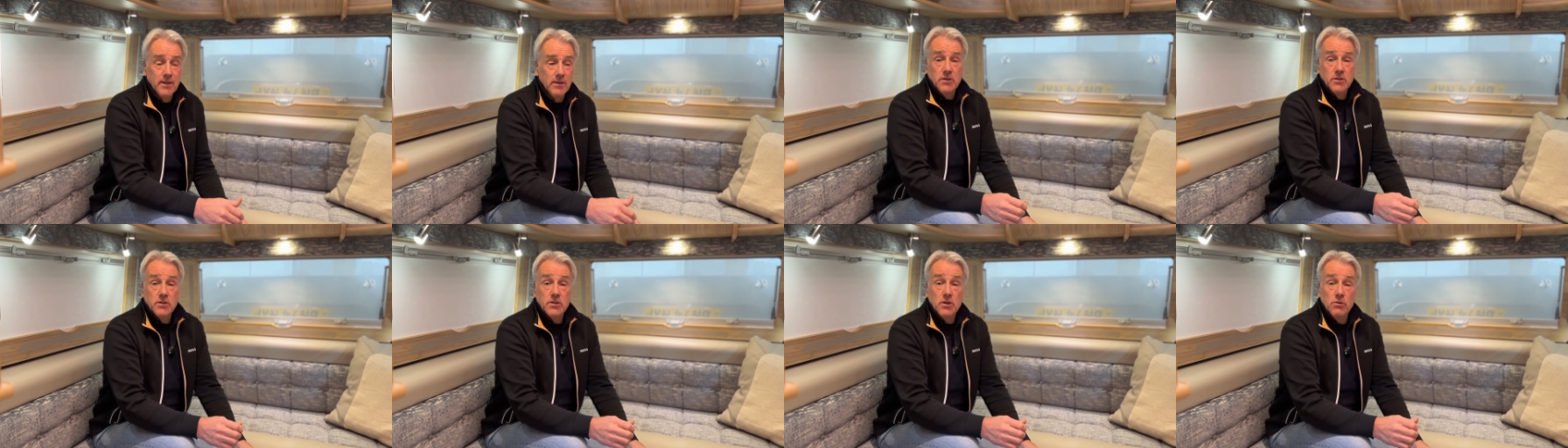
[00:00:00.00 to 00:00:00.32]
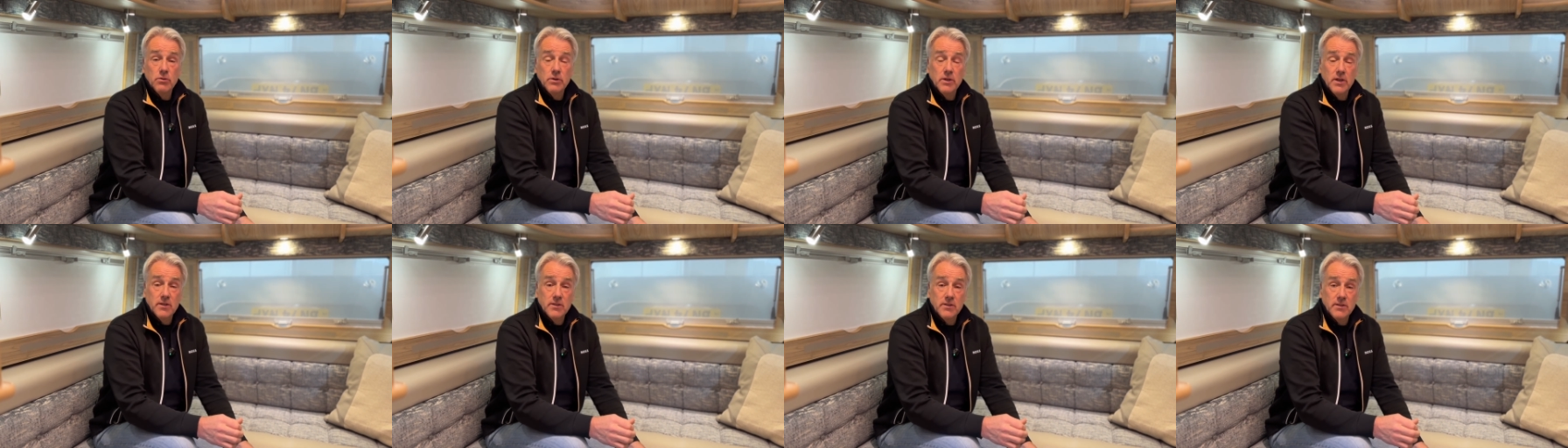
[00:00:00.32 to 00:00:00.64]

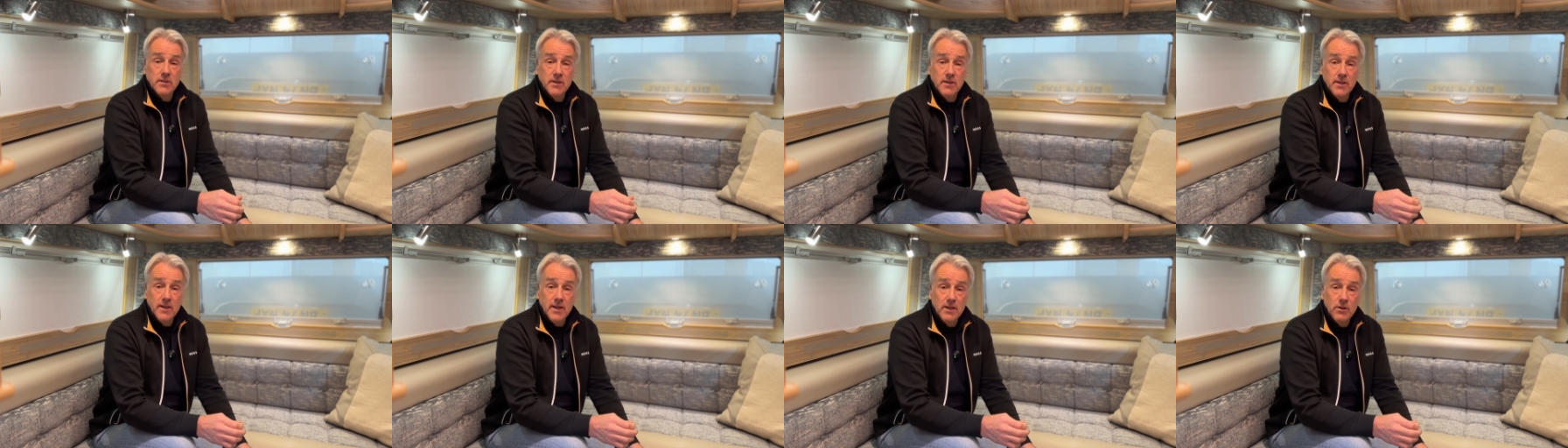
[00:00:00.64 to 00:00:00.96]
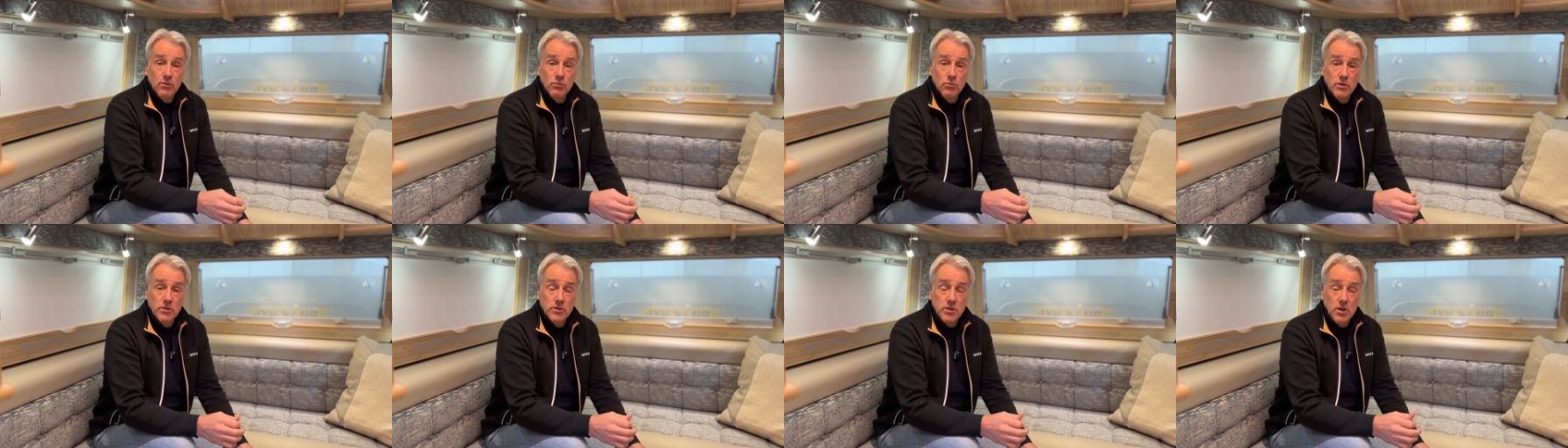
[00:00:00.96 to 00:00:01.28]
So
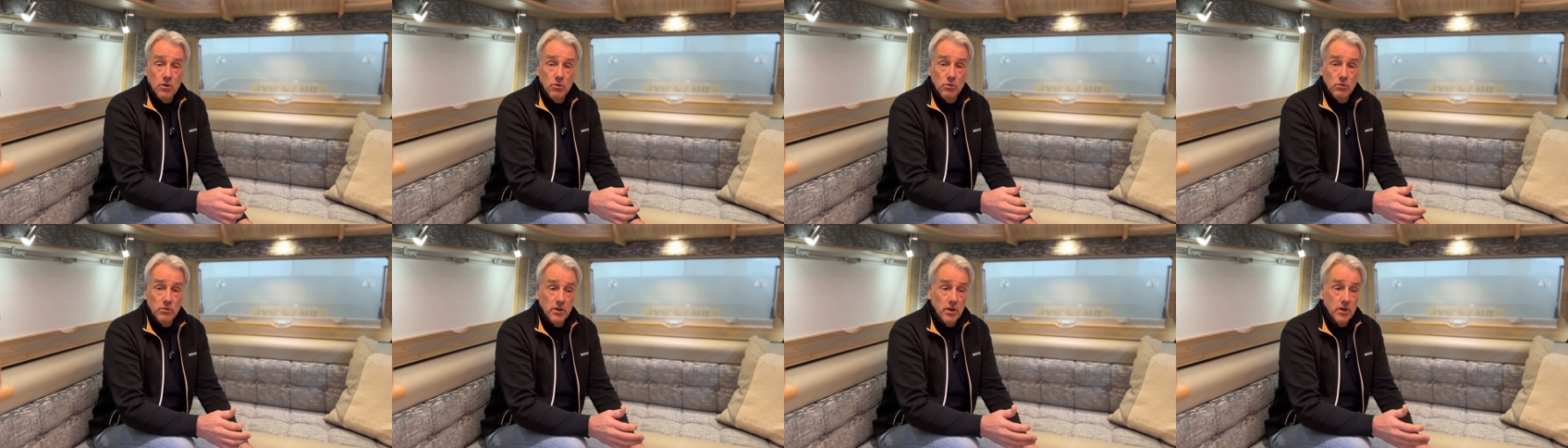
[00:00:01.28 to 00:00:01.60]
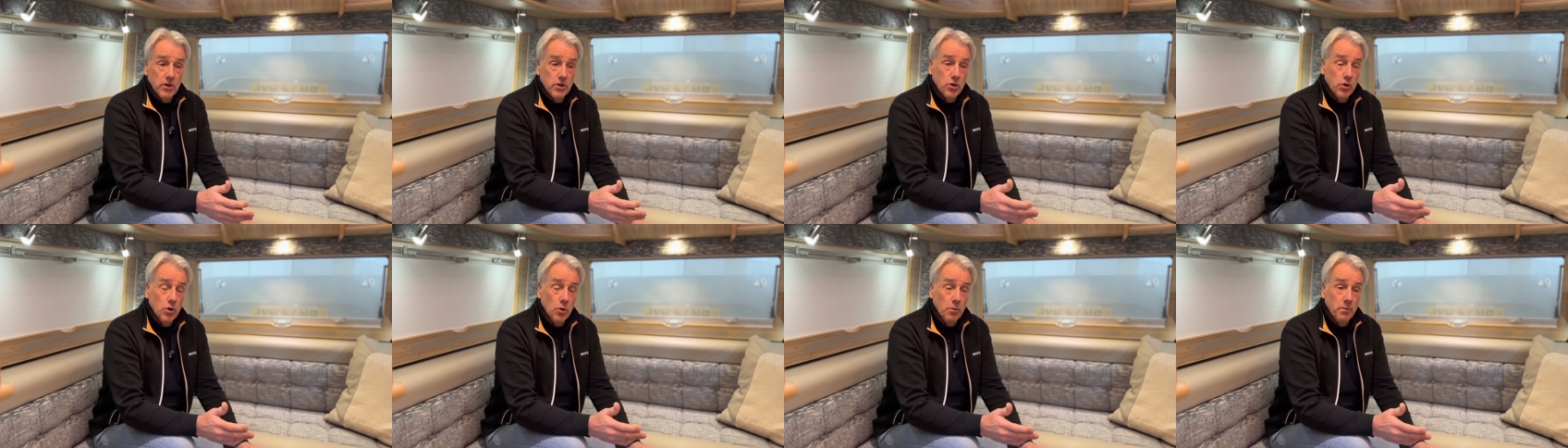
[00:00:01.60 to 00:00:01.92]
yesterday we sold
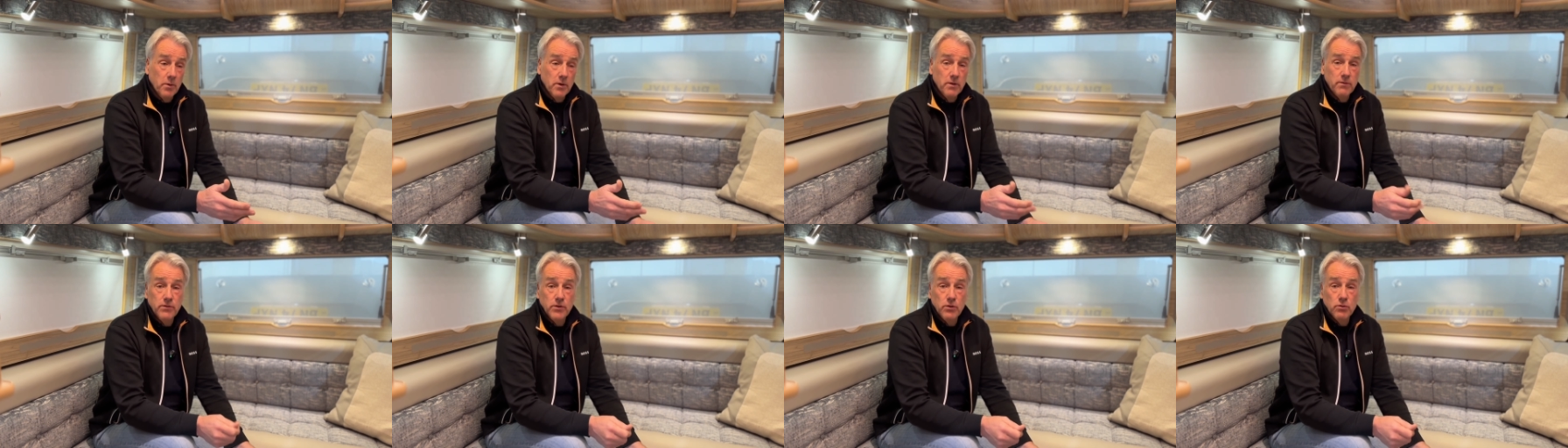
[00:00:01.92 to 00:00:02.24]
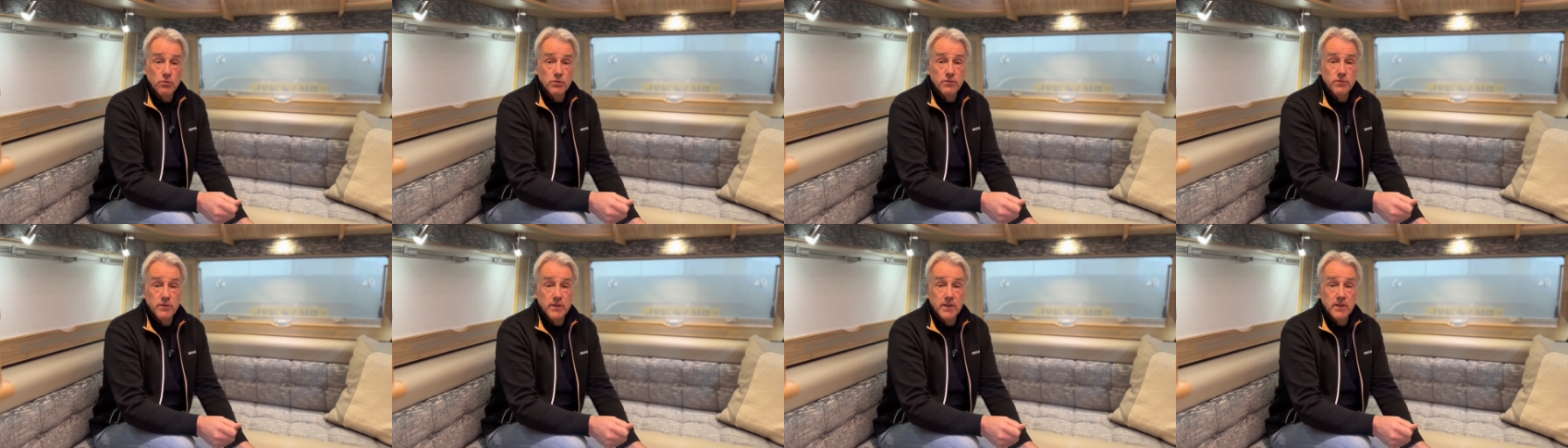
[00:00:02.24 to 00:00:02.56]
a couple of
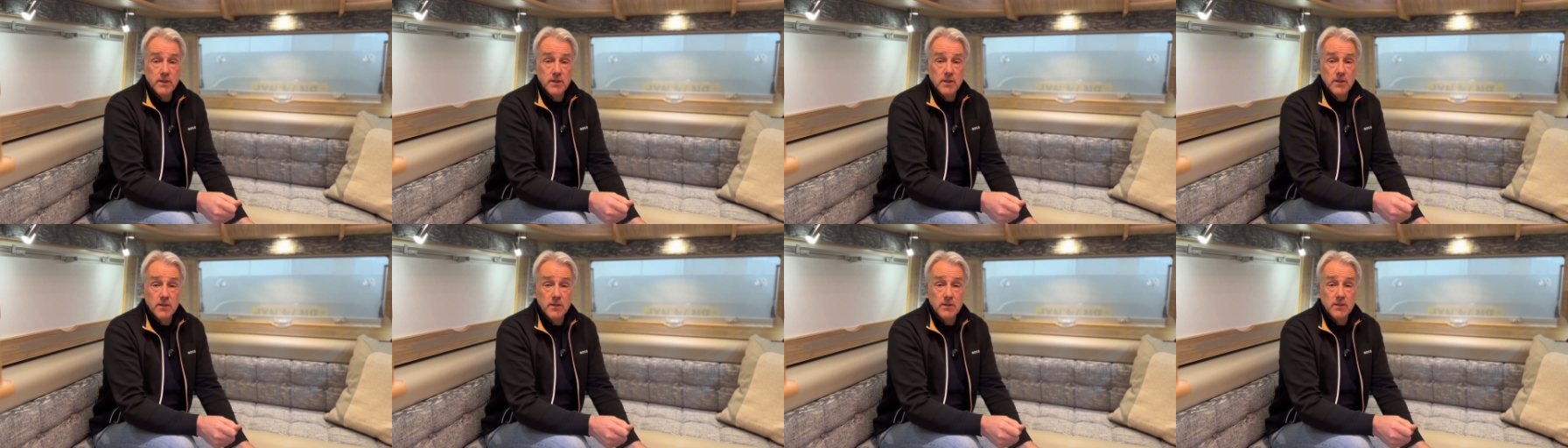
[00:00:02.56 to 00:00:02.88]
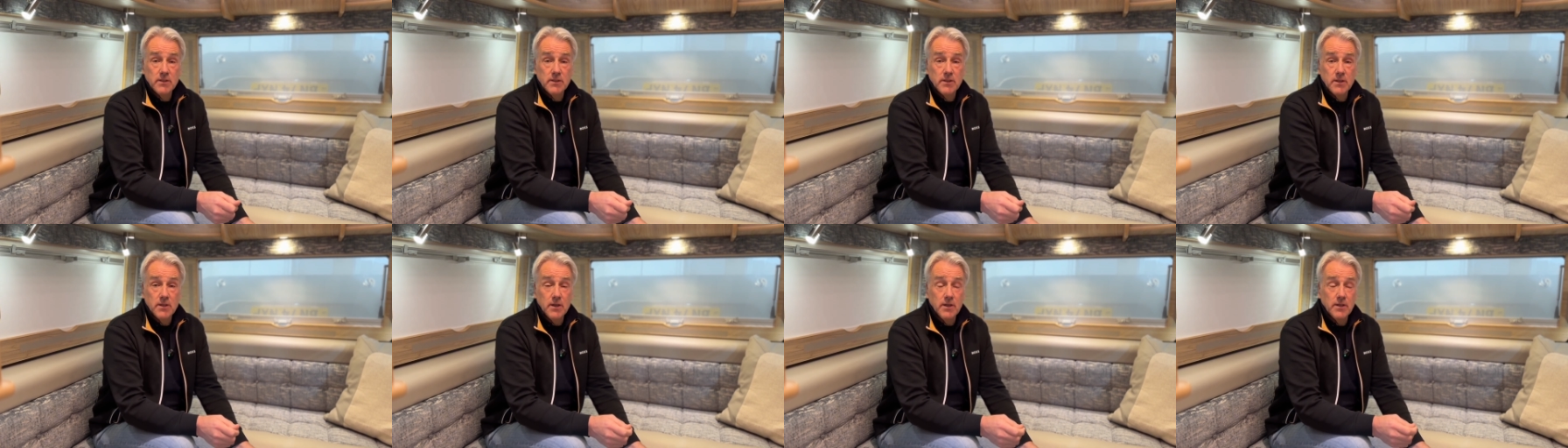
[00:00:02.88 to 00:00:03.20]
used
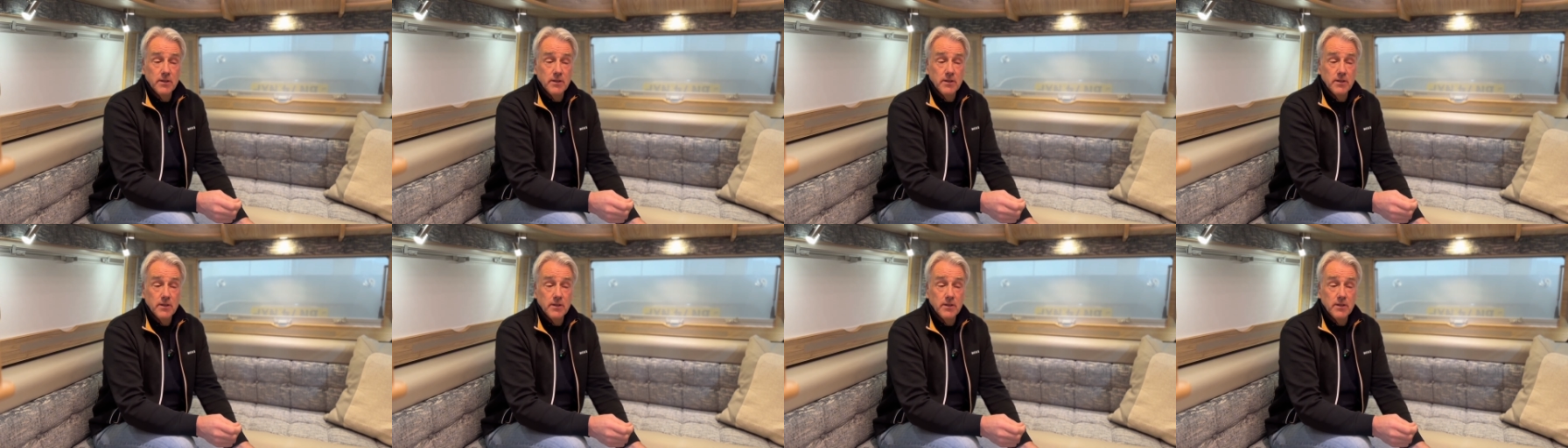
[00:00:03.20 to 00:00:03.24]
vehicles,